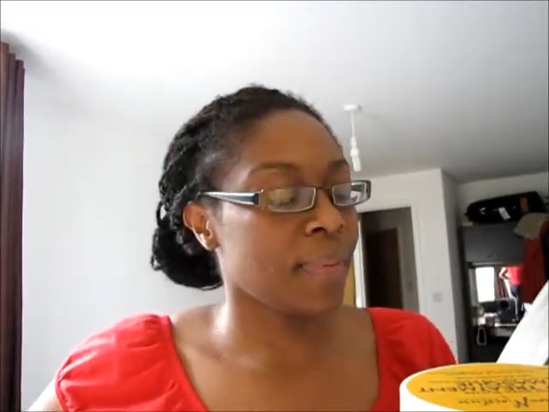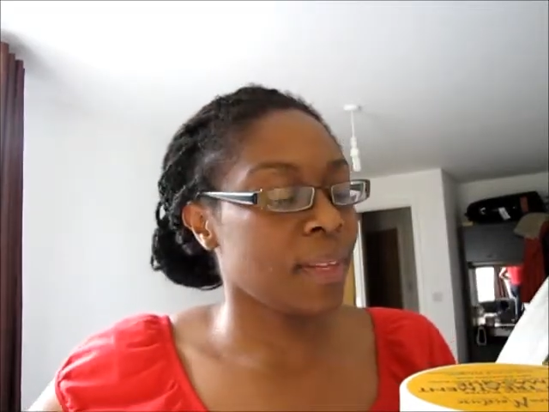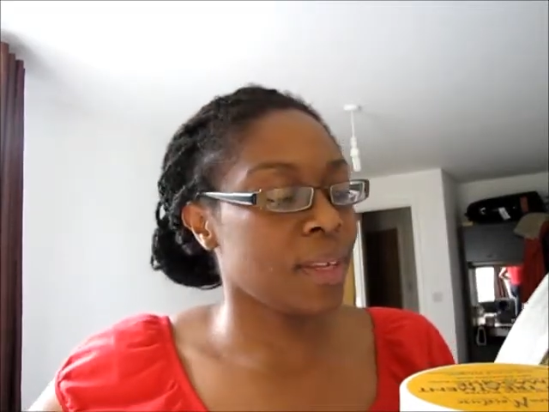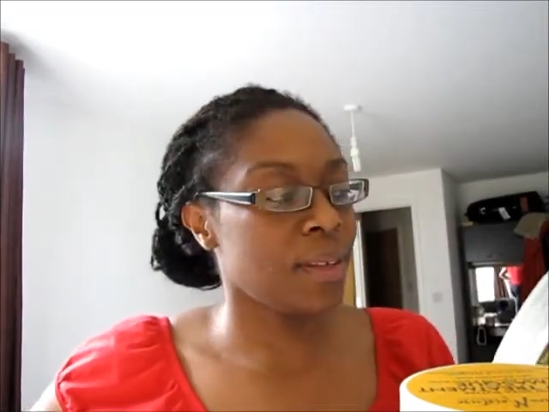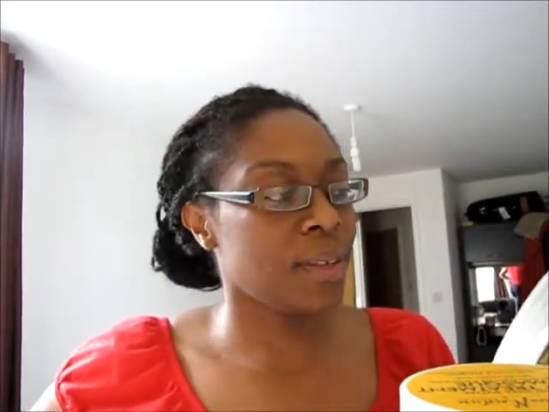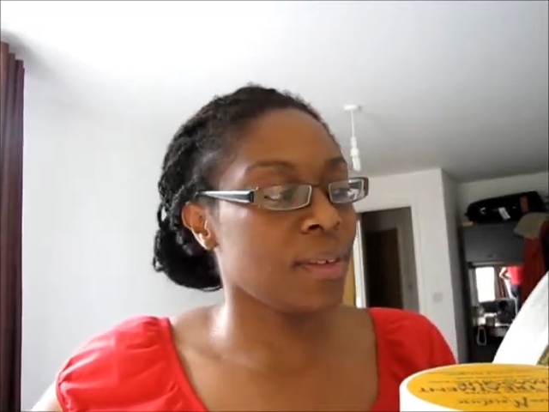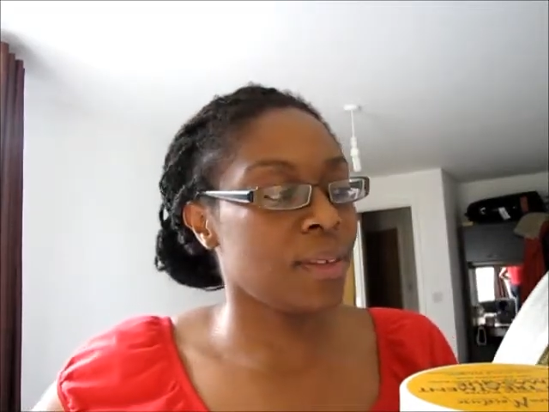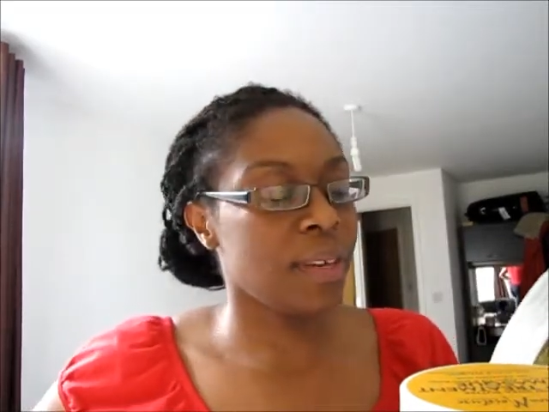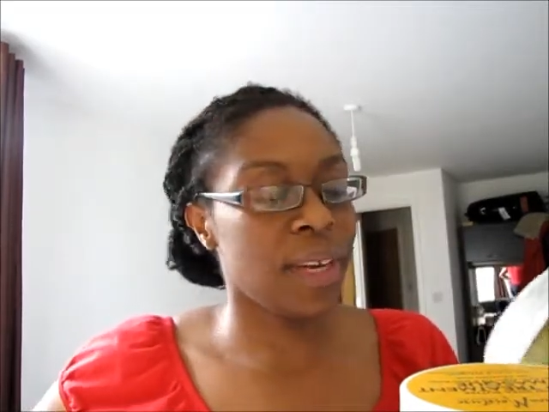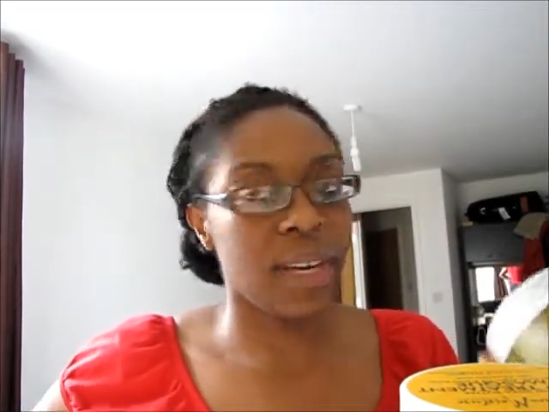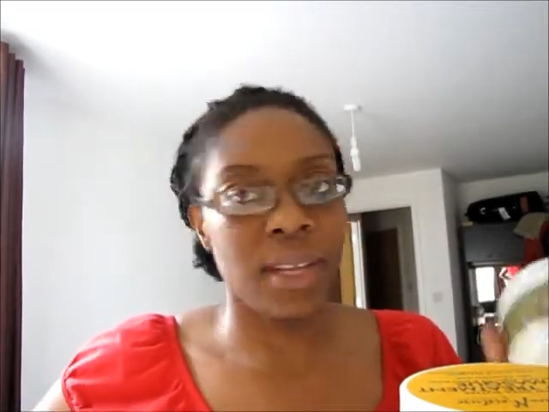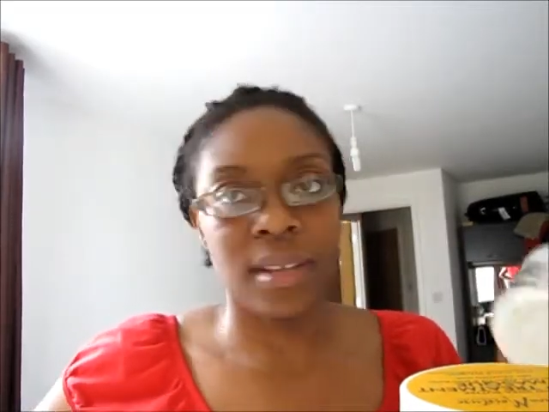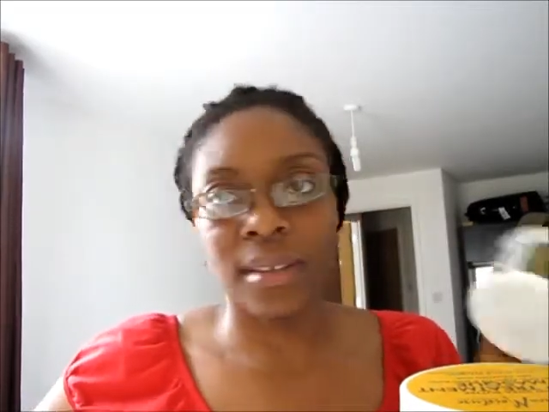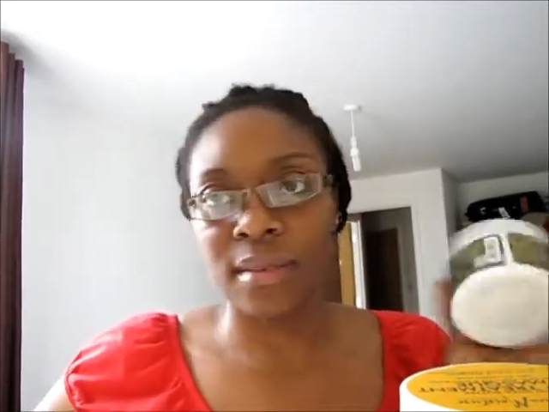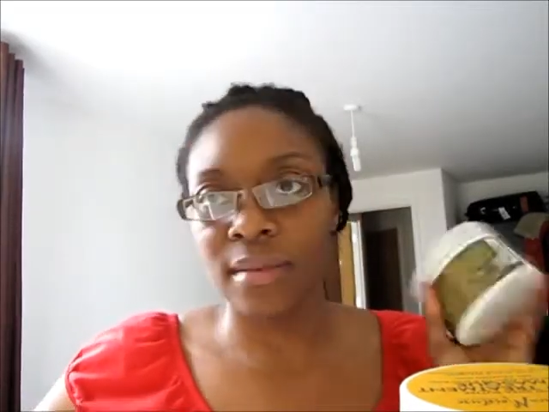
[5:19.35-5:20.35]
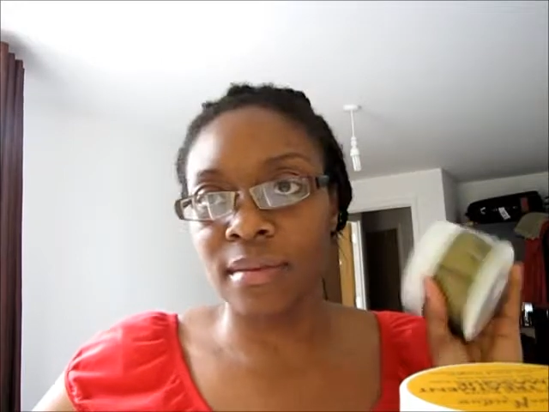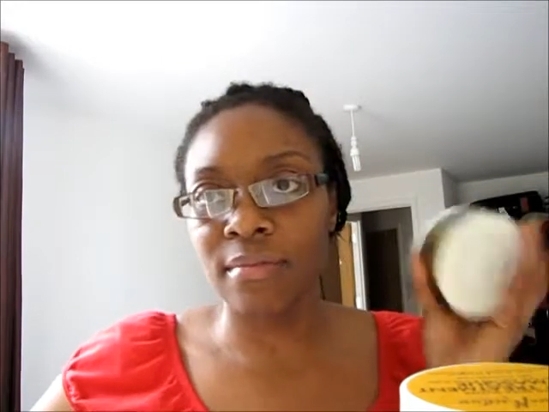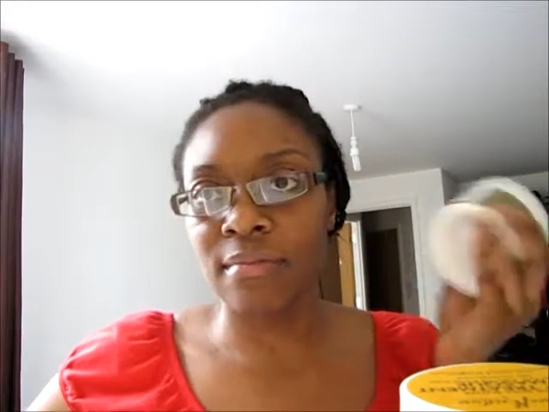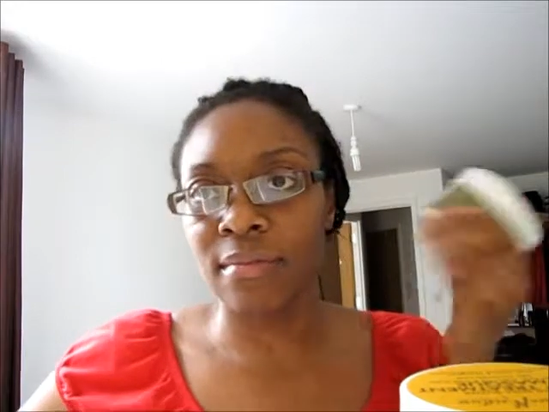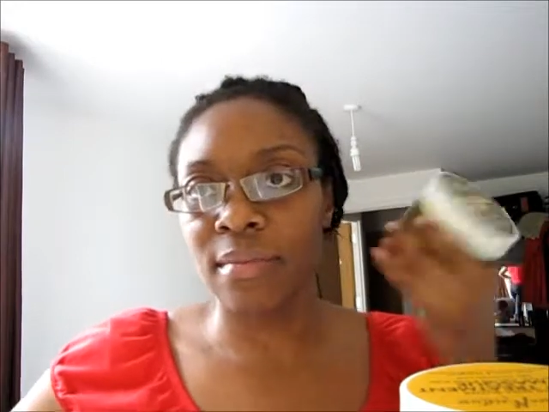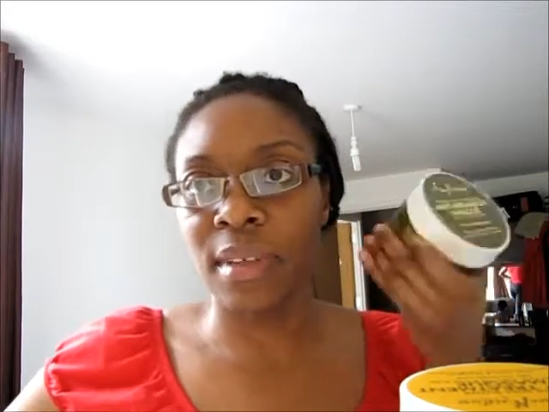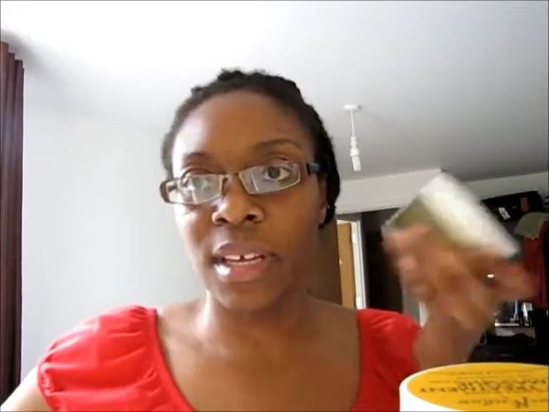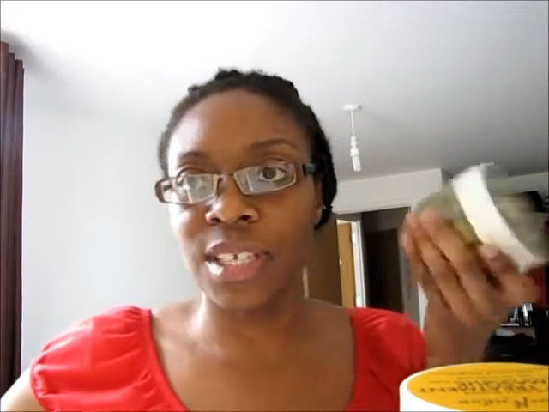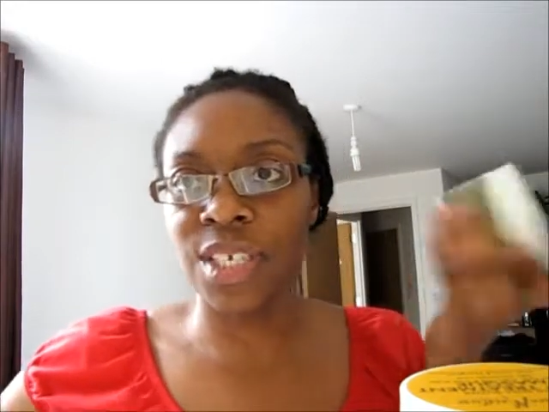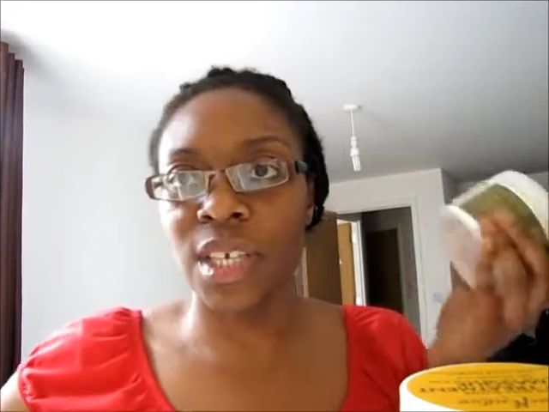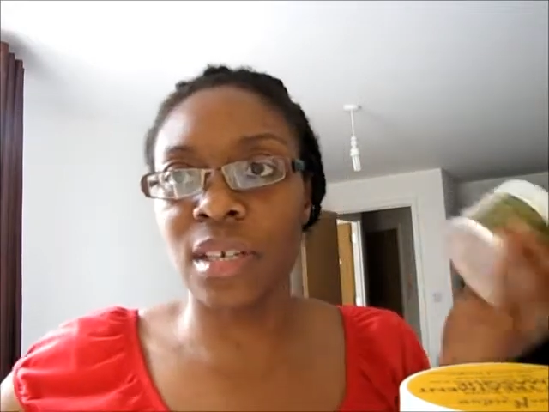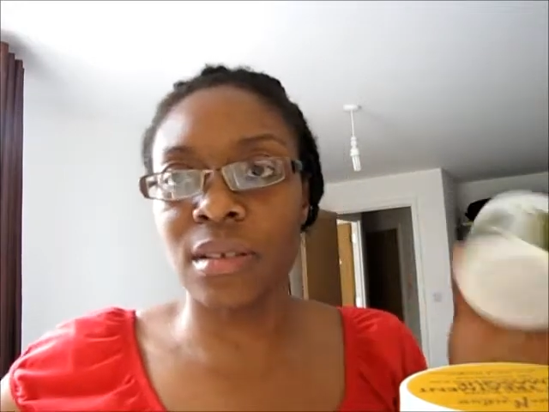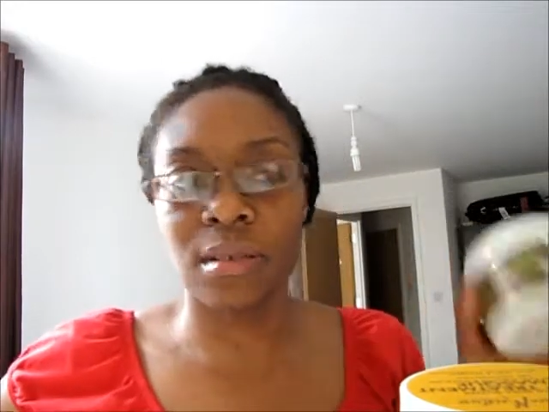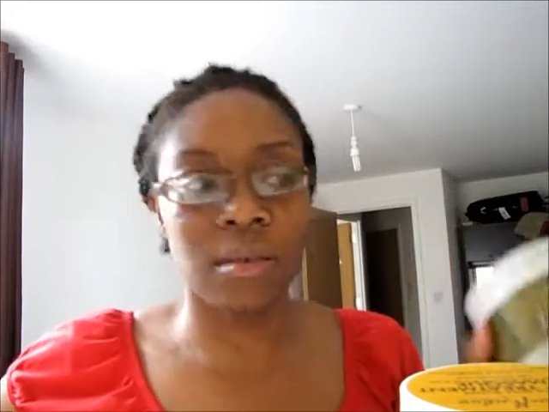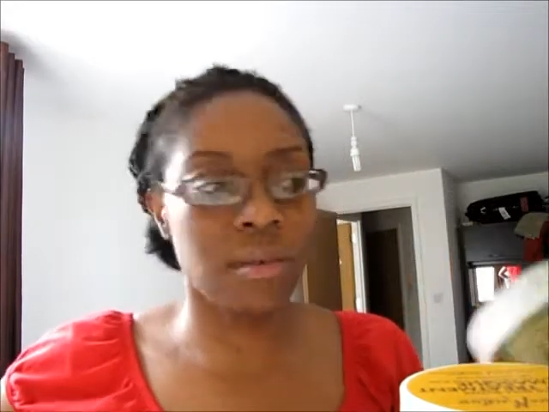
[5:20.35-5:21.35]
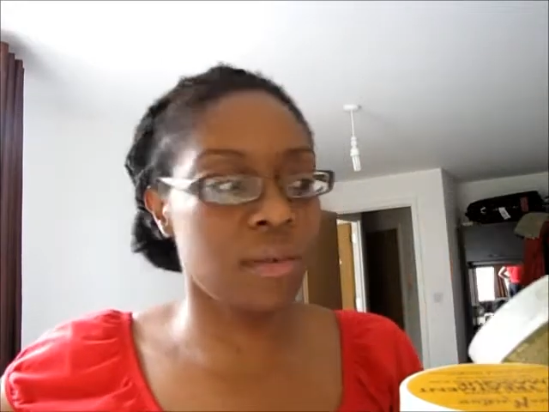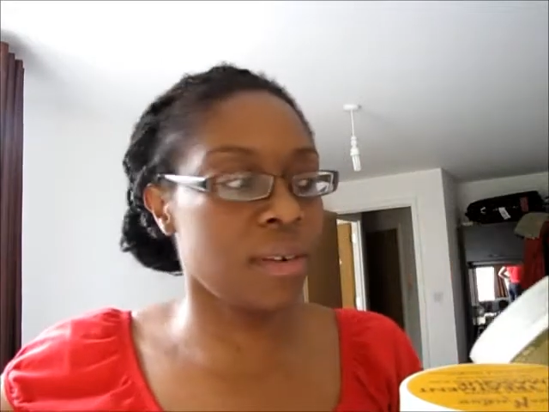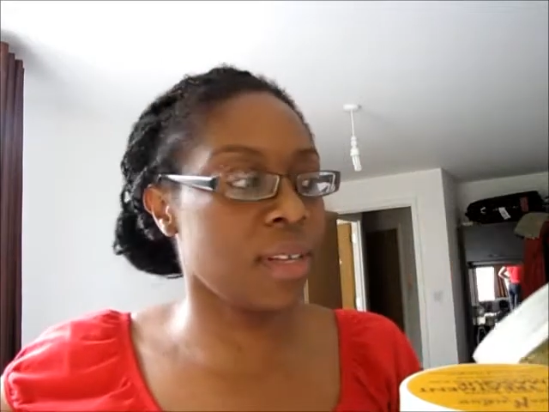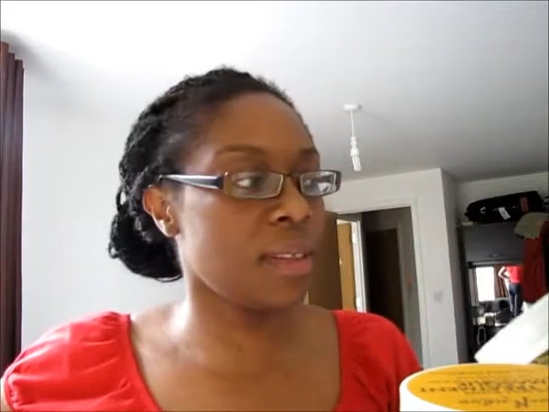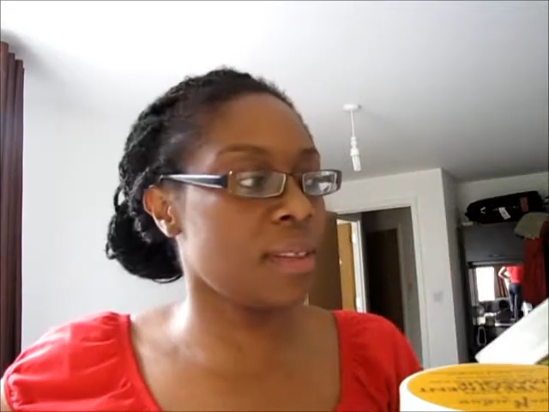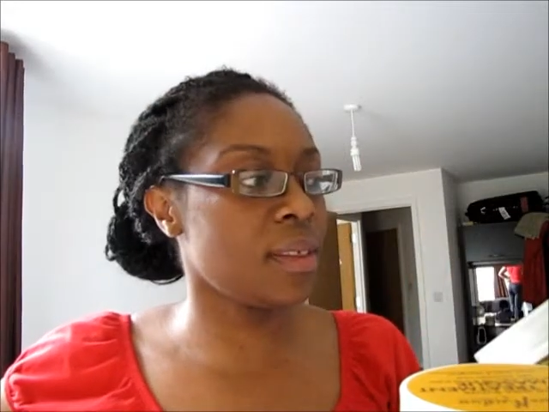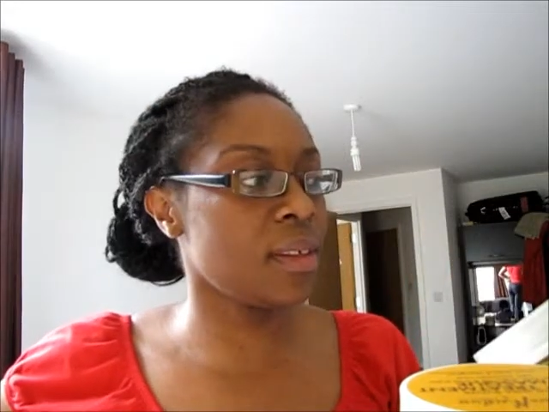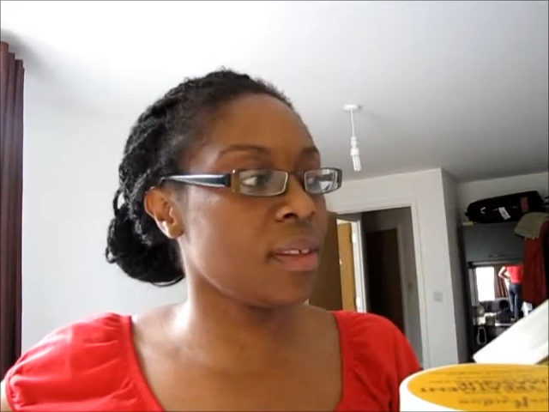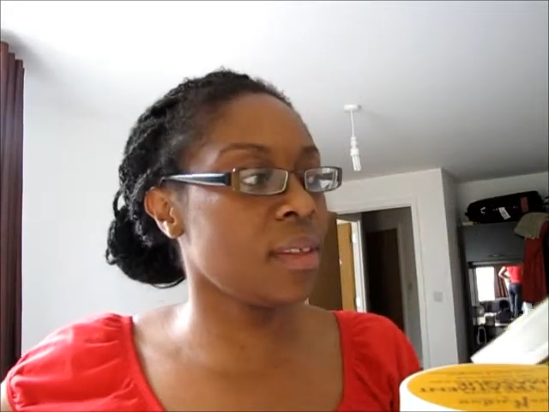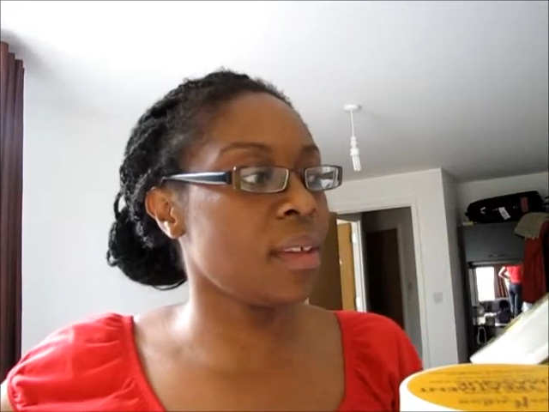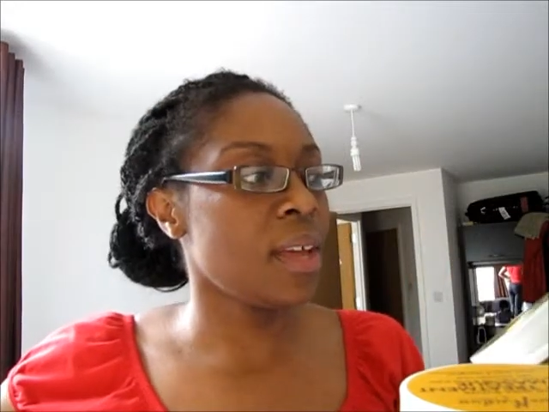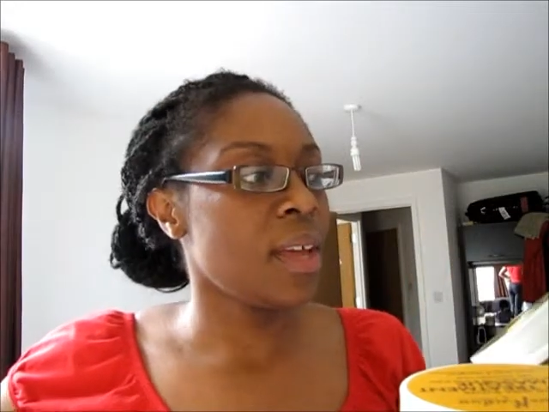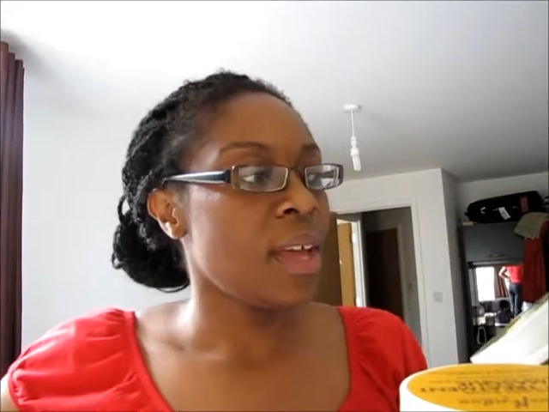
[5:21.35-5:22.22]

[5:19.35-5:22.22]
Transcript: you know, to get it exchanged or anything.